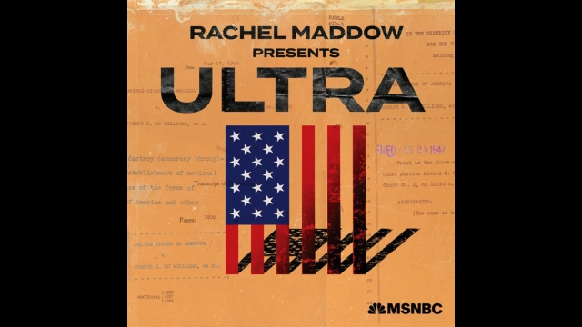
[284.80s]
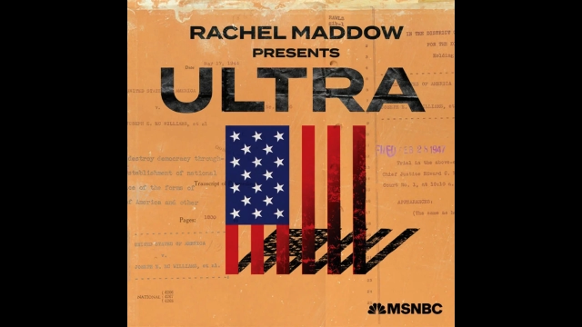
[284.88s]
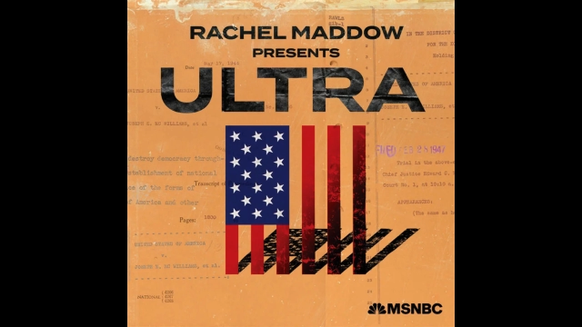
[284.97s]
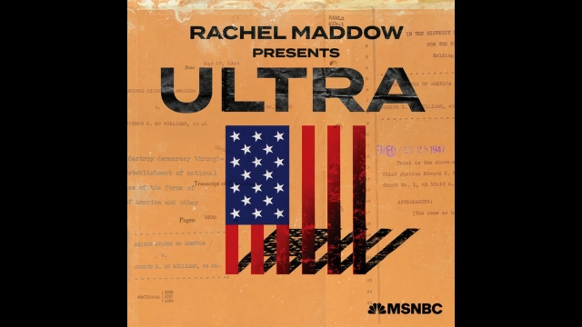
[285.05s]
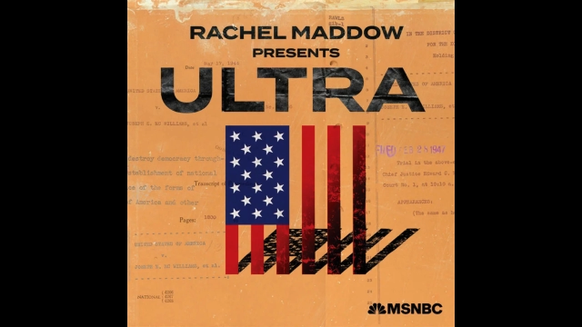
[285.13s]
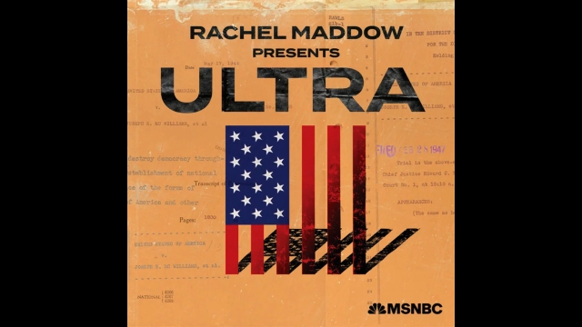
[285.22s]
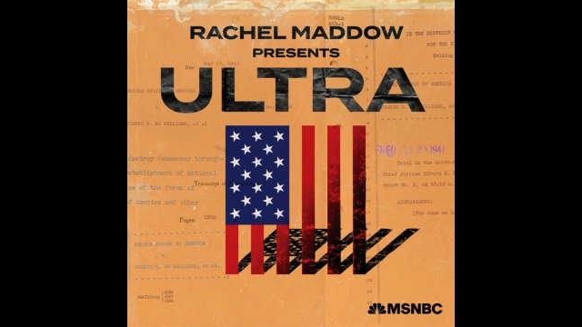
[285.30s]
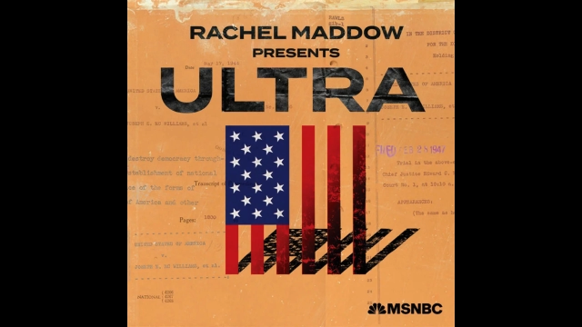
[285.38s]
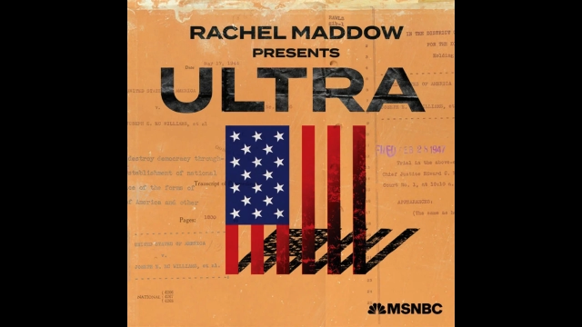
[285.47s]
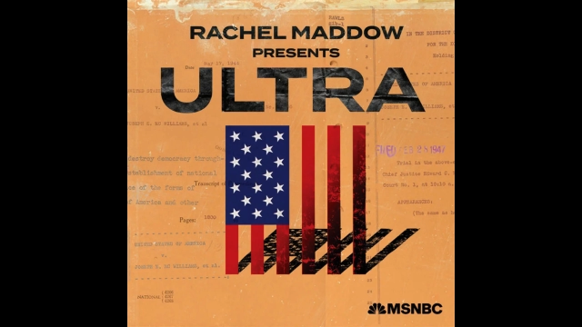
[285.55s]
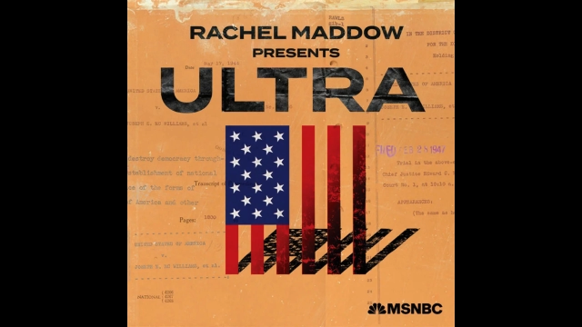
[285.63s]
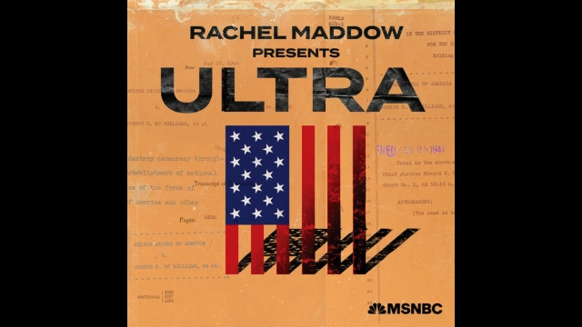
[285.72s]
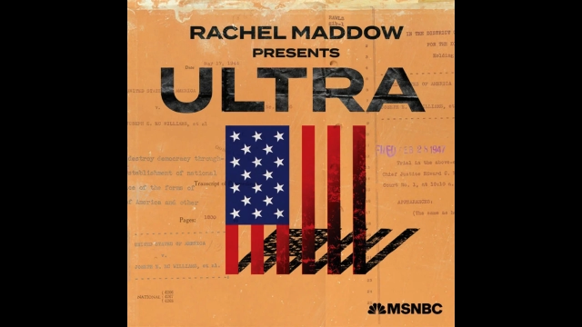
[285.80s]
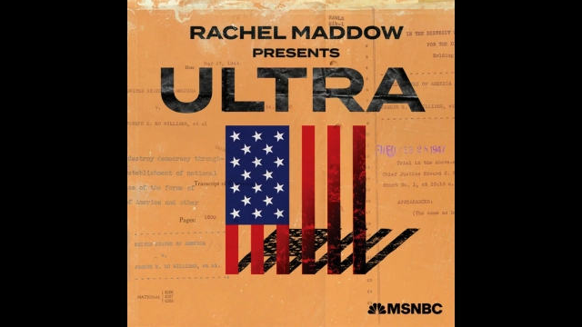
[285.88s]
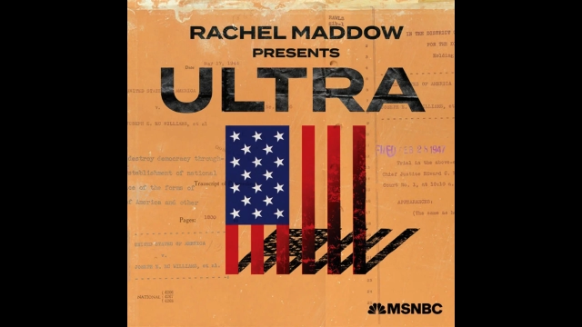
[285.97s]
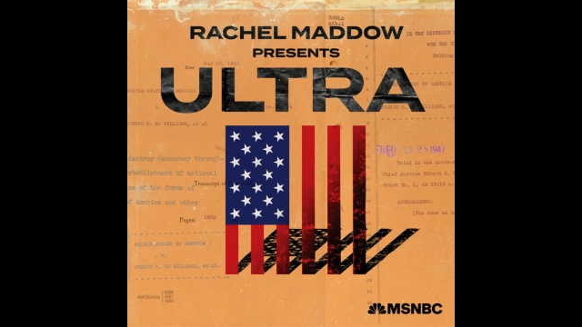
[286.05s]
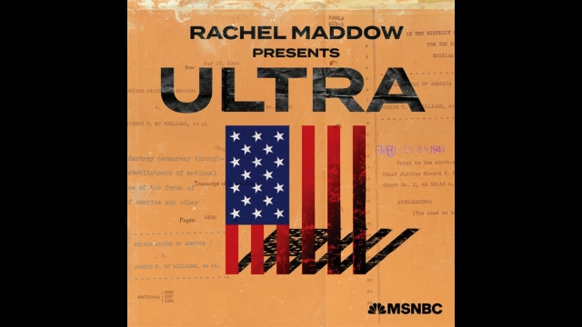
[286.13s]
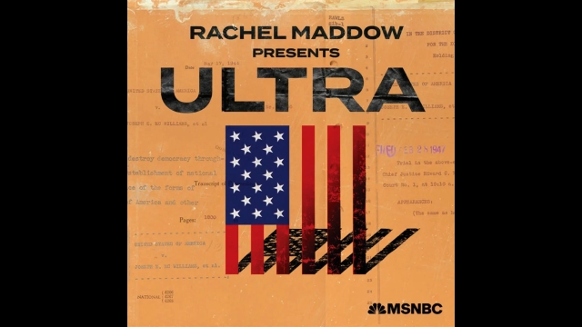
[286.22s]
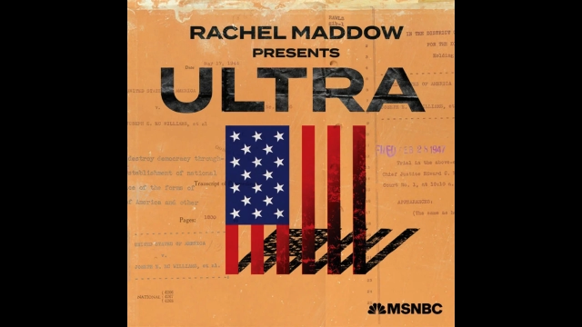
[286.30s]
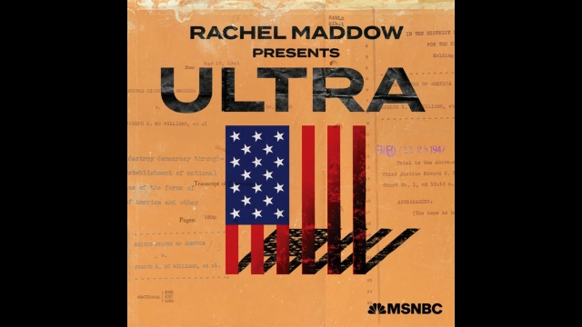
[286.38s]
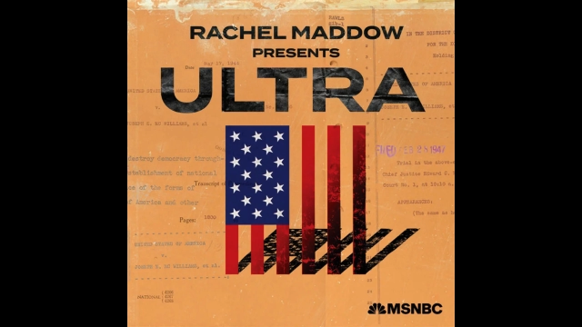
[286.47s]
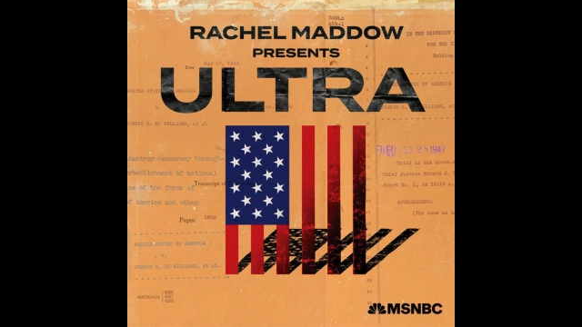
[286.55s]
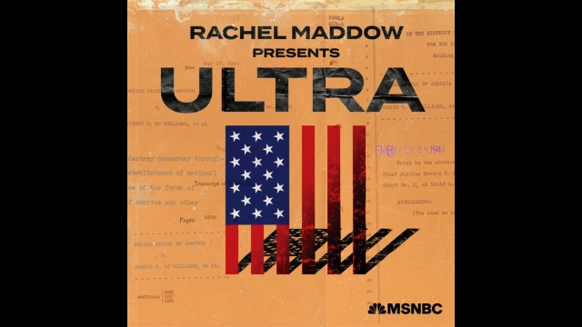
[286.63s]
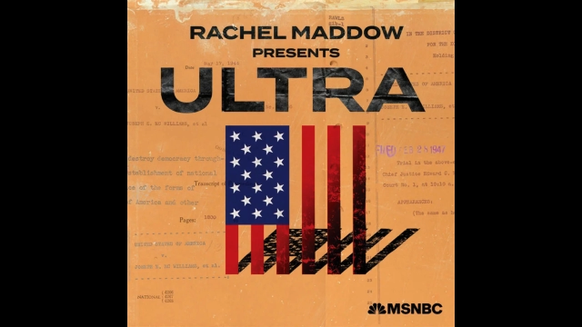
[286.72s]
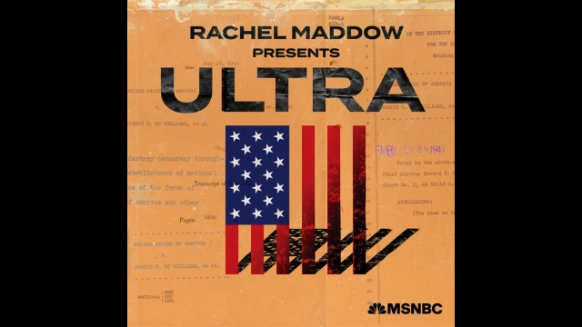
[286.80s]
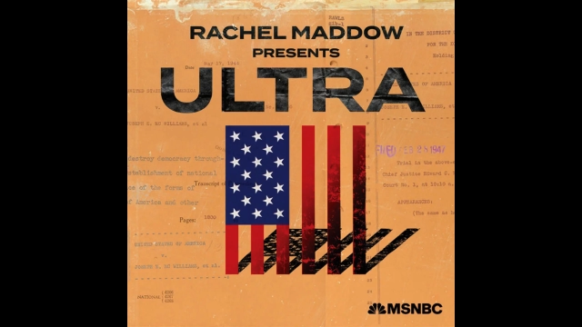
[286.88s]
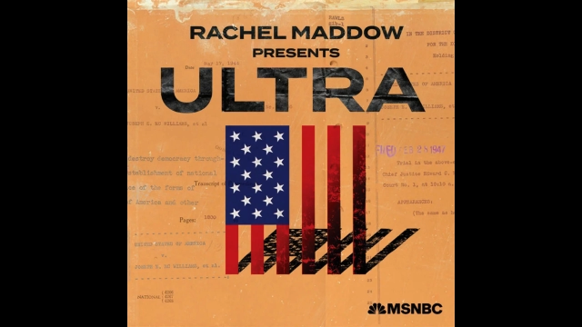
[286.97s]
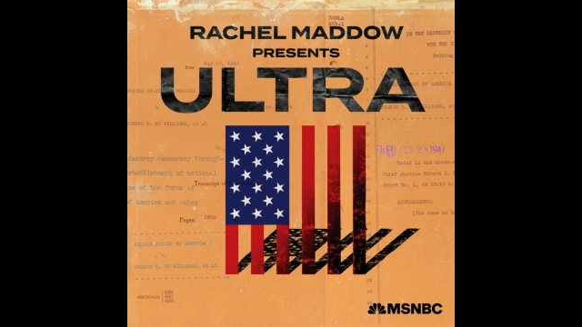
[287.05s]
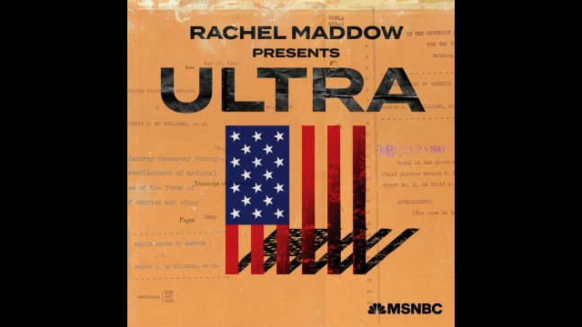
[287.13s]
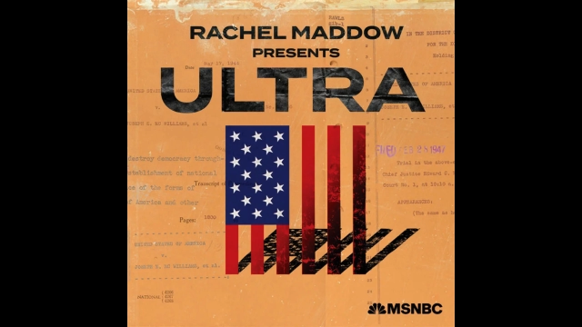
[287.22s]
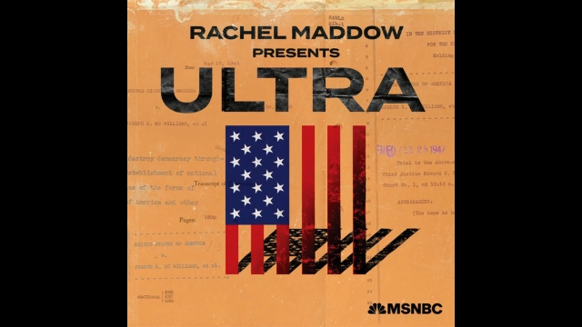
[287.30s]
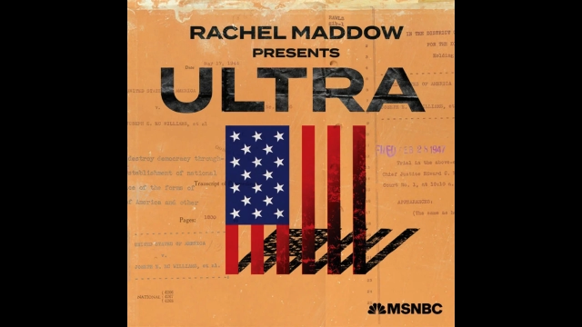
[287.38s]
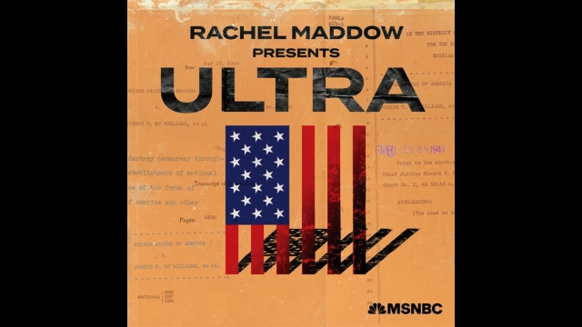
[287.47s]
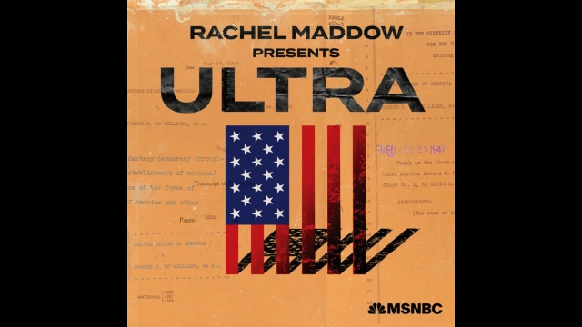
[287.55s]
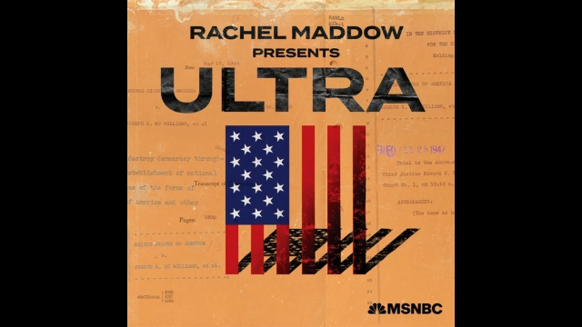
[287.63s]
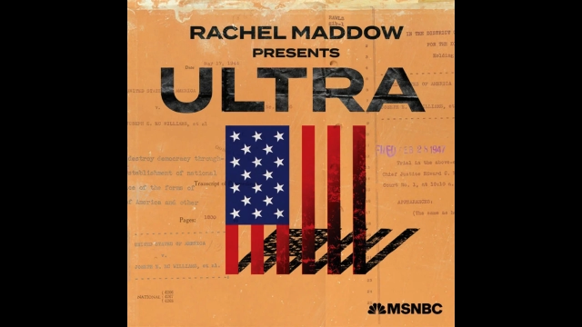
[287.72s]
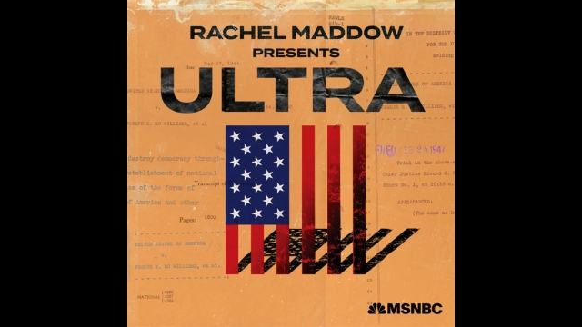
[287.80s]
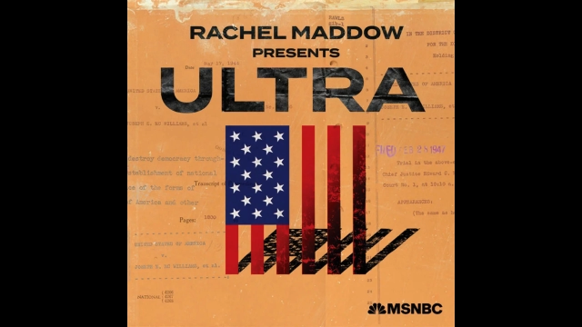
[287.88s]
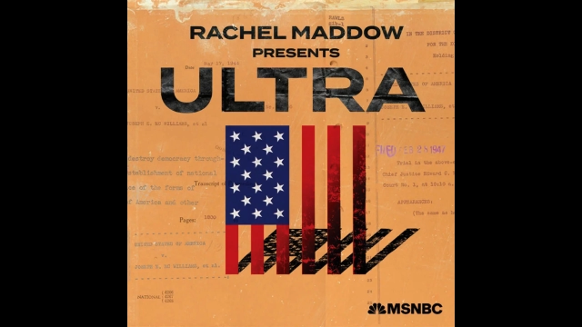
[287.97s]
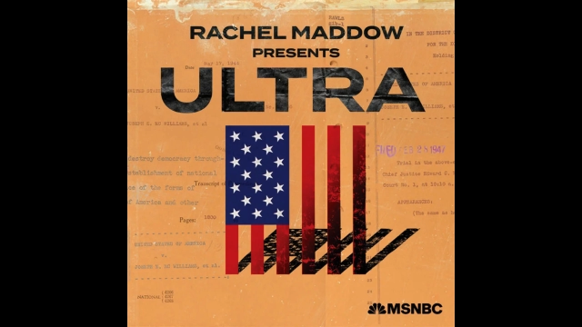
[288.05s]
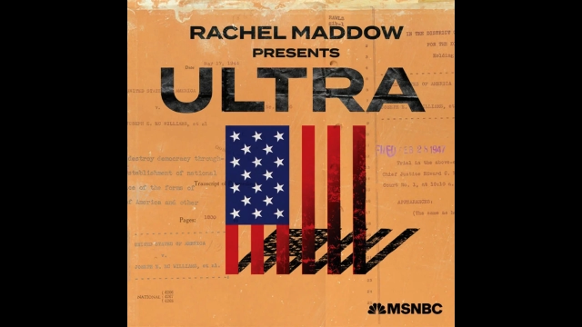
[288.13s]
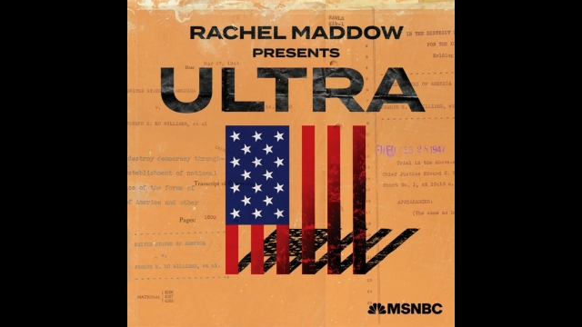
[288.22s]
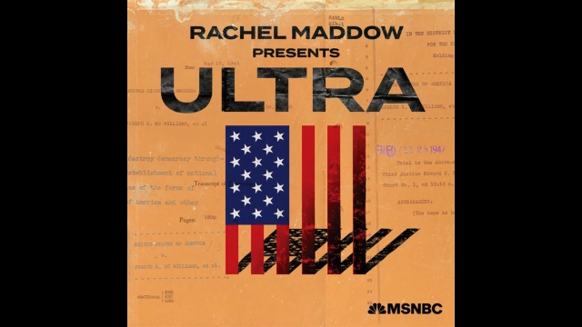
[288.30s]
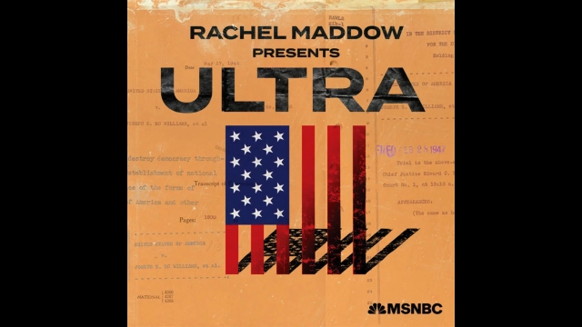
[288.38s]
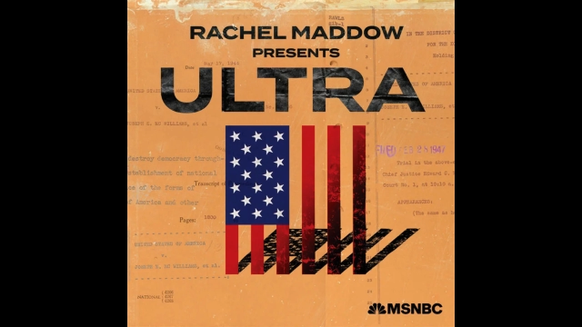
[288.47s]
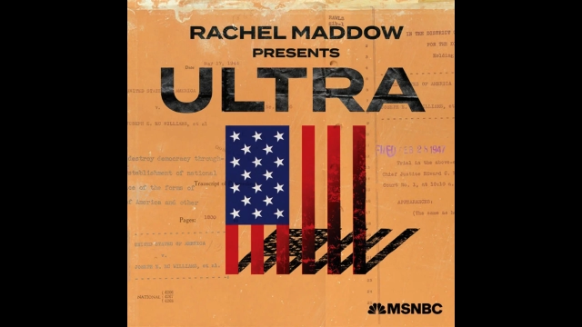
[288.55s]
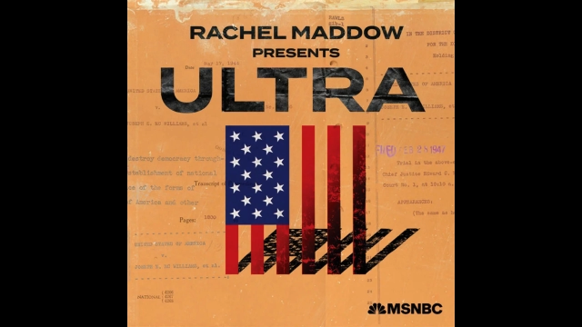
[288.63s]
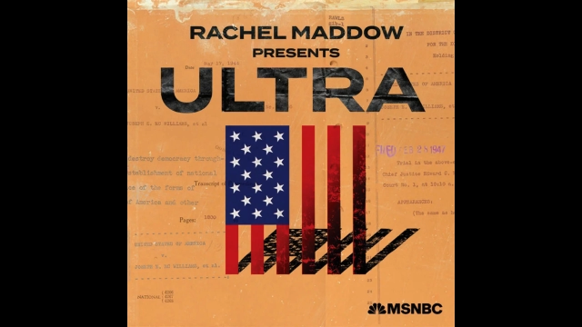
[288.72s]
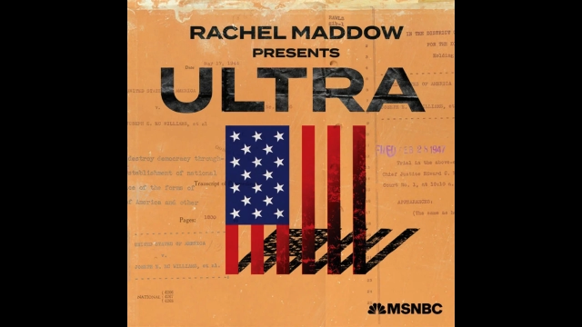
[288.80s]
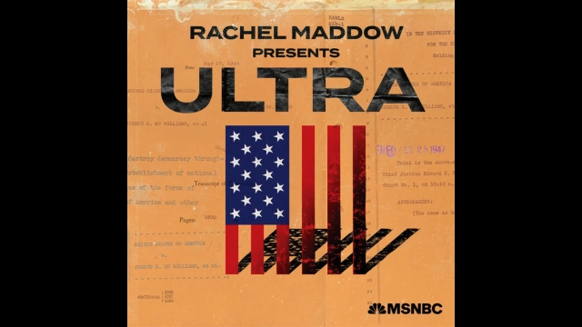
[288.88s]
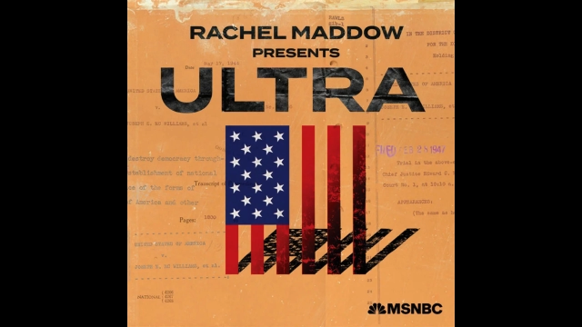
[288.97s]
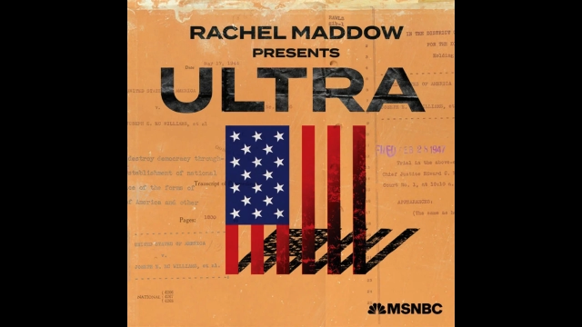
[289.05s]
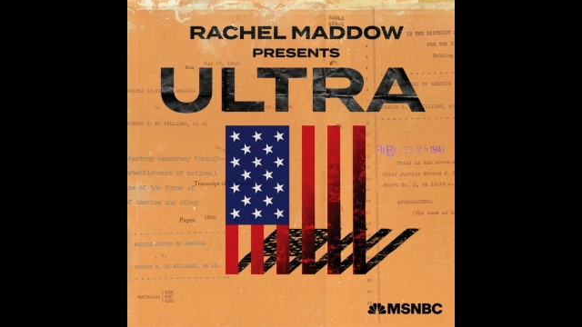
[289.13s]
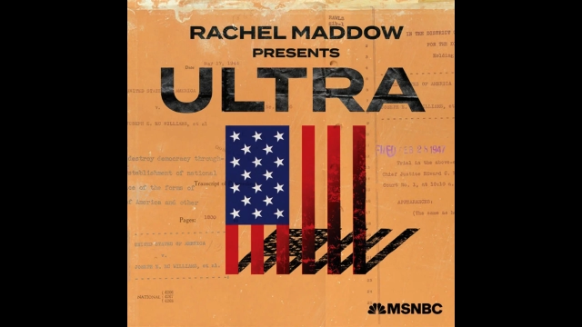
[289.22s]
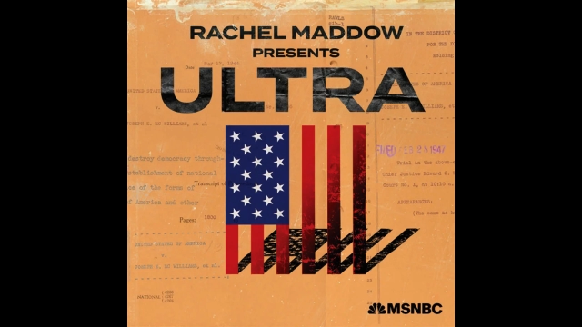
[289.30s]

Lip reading: [unreadable: no face in view]